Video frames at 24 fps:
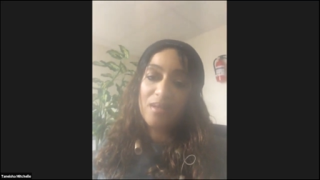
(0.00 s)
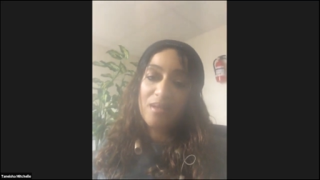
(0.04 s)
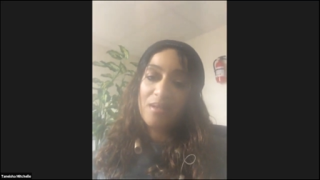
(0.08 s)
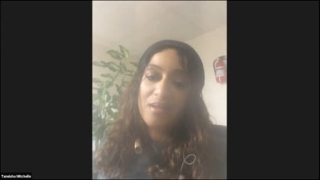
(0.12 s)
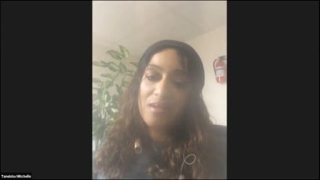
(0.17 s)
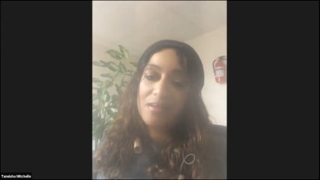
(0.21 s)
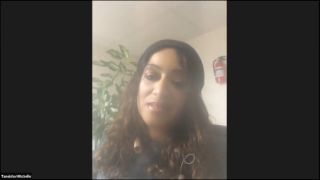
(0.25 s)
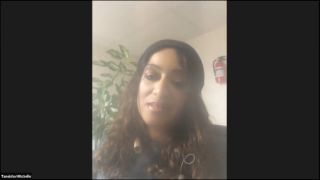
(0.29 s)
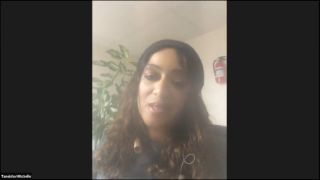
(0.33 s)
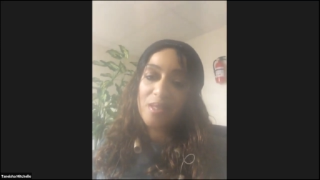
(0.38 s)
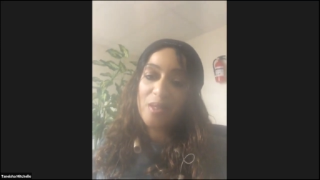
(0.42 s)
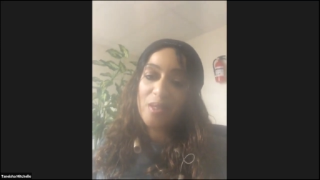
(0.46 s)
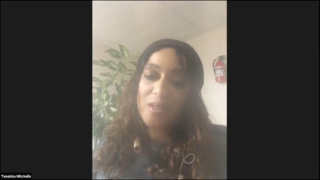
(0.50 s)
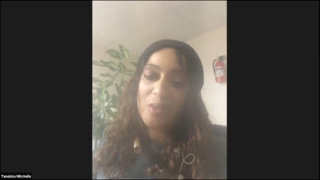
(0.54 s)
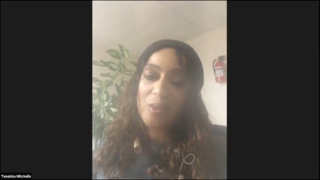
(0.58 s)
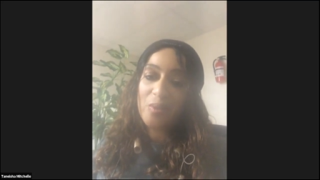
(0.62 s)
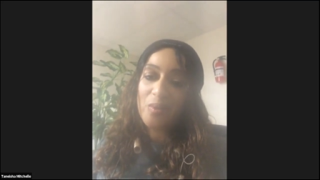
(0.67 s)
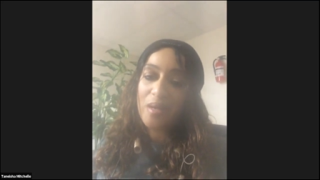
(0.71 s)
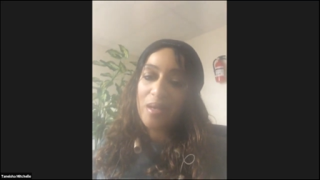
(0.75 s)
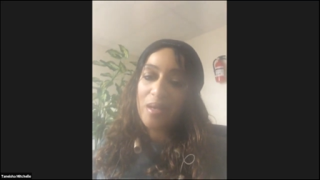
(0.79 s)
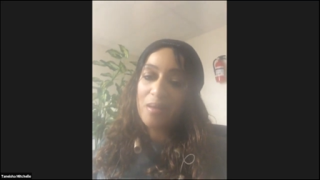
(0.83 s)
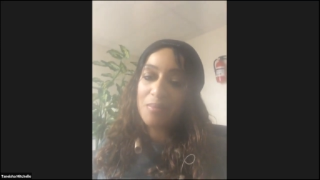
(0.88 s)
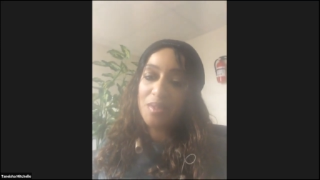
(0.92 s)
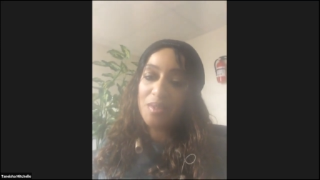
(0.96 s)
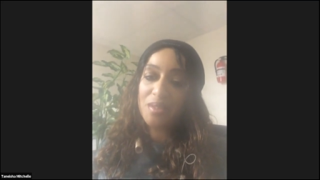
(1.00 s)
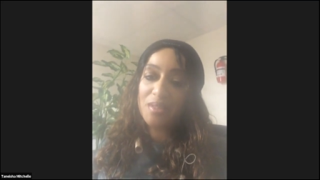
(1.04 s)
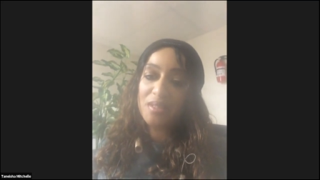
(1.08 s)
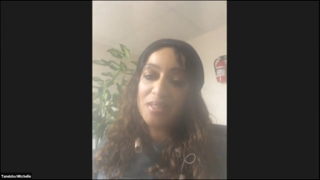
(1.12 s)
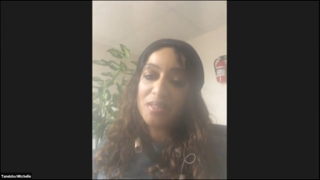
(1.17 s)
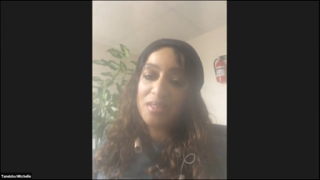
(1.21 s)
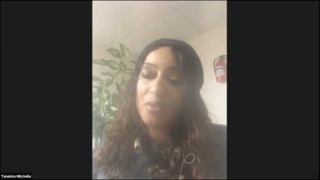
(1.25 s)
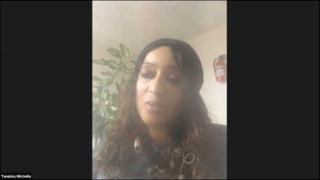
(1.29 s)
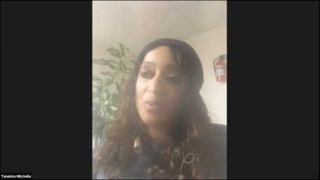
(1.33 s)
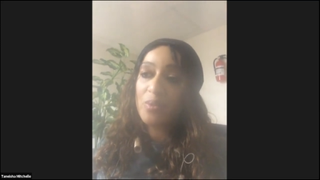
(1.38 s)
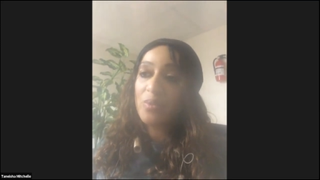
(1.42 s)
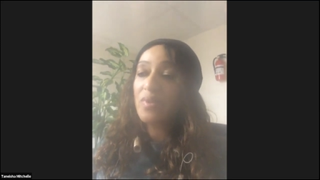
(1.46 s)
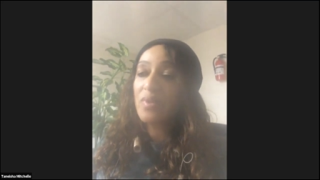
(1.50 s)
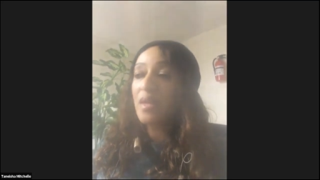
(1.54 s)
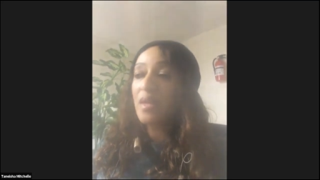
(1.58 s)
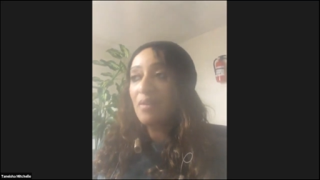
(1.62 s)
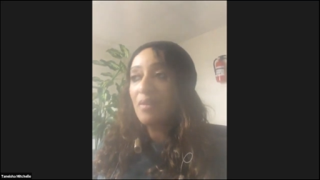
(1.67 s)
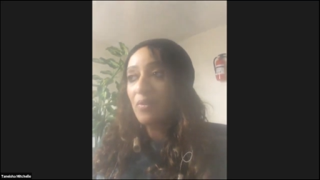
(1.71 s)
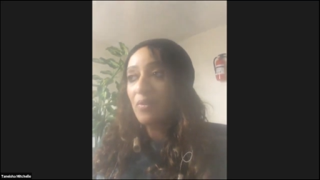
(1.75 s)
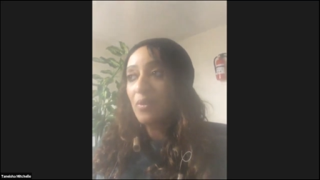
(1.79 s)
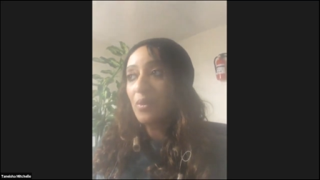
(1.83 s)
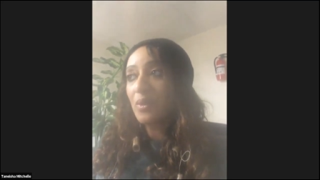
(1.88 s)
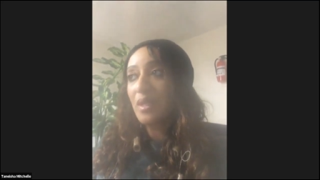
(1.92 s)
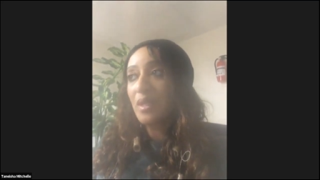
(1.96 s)
Mm-hmm. So I'm just so
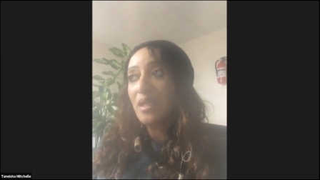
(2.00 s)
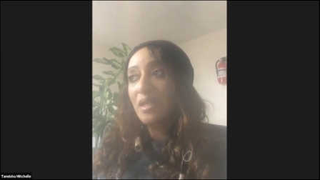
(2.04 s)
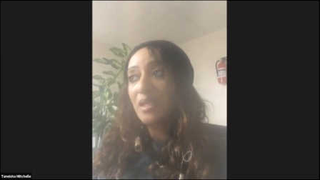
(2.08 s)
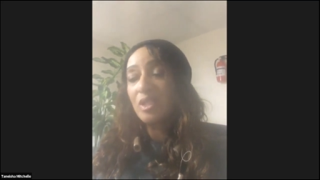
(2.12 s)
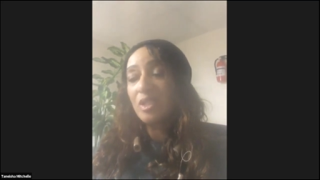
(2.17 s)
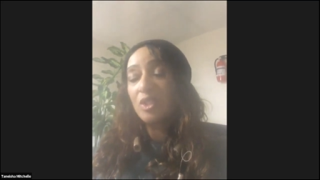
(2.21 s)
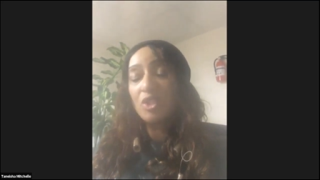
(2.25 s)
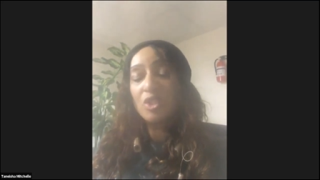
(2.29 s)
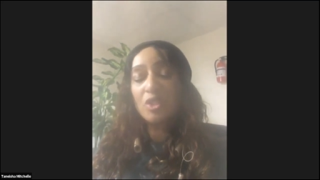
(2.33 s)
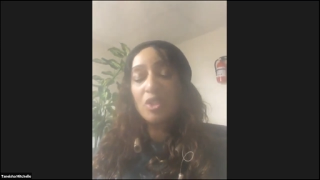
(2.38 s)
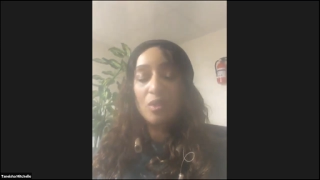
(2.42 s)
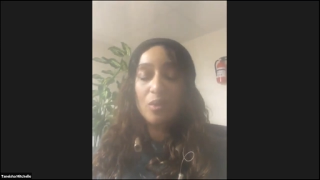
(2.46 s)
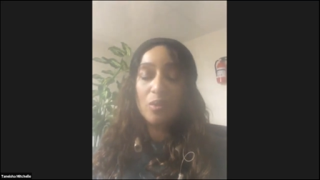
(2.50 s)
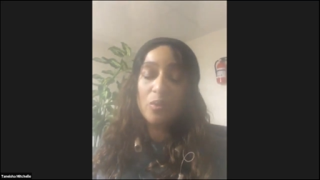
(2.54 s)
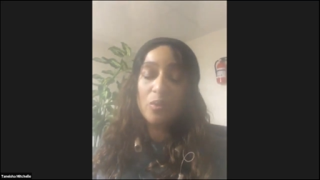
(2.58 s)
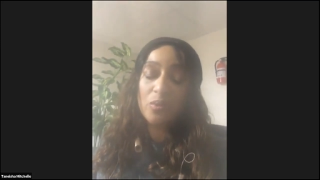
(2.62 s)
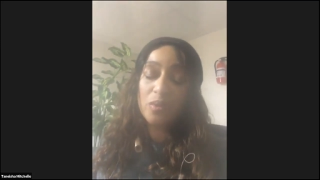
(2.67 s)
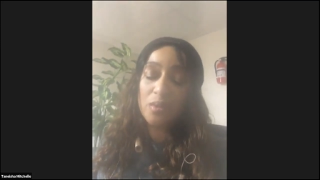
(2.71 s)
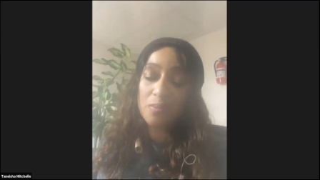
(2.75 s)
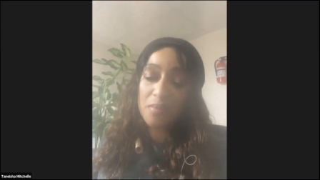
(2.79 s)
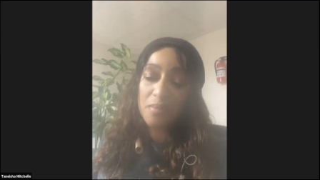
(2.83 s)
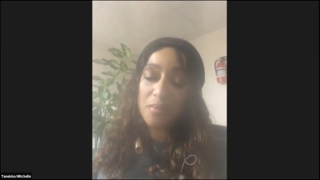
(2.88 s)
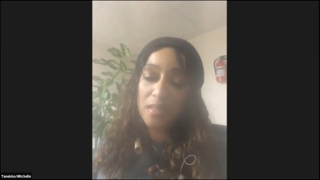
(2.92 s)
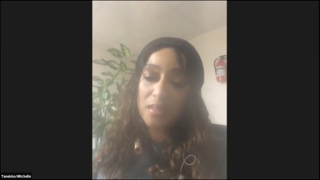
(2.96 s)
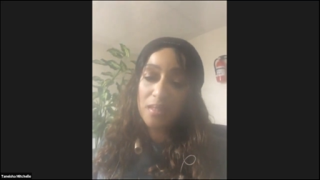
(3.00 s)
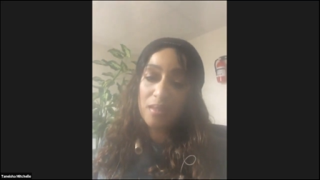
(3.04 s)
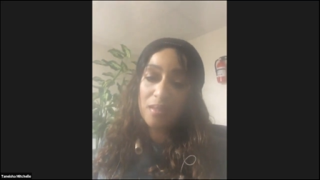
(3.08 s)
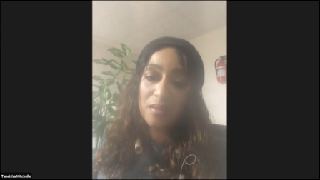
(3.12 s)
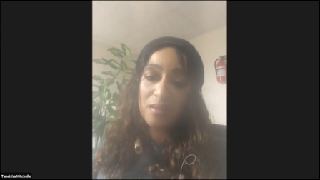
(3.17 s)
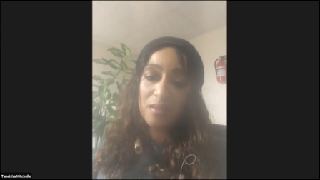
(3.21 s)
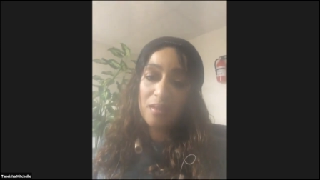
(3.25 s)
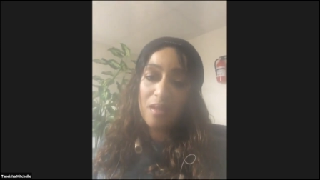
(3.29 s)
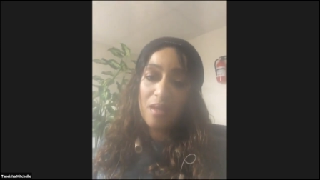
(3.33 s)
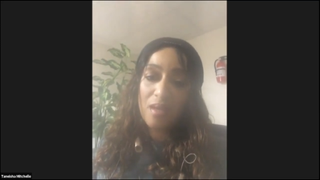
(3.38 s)
thankful that he chose me